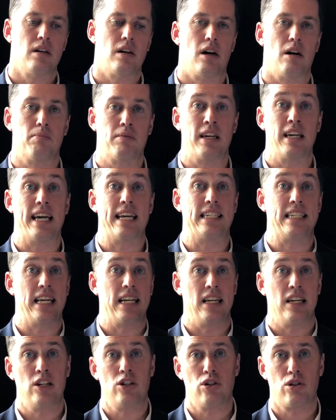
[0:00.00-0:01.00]
um, can get
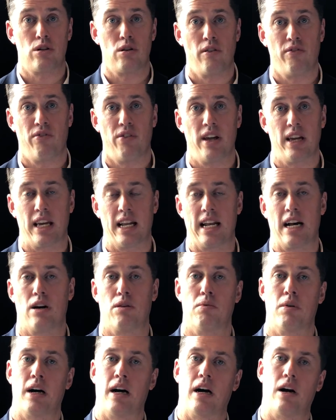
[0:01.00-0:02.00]
data into Snowflake, and how
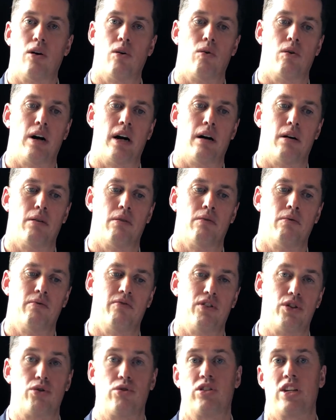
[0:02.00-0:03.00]
mm -hmm. how how
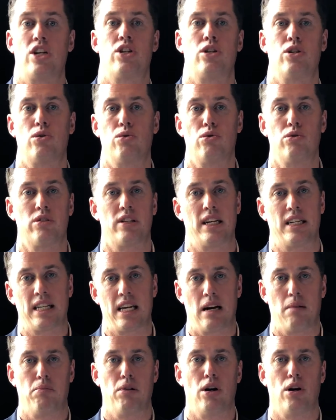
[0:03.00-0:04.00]
visualization tools like
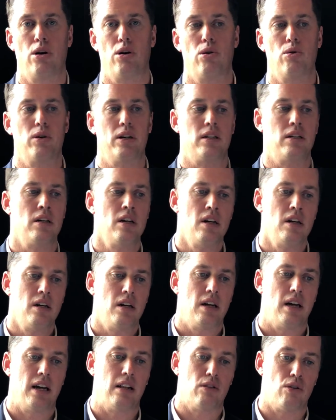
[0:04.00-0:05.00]
Tableau and
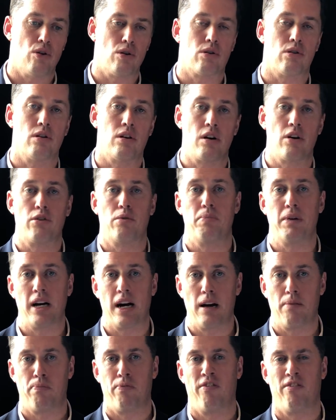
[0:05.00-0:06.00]
and Looker and other
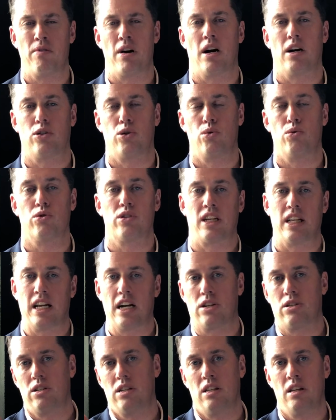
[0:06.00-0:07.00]
BI uh, tools can
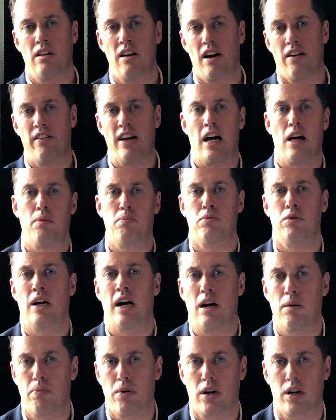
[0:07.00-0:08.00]
actually uh, help
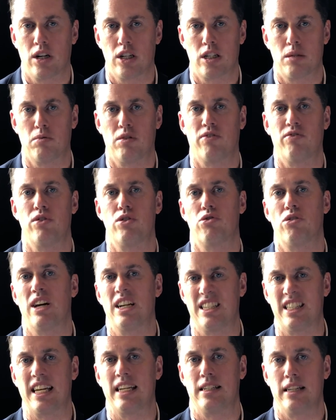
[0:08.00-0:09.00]
help our customers visualize that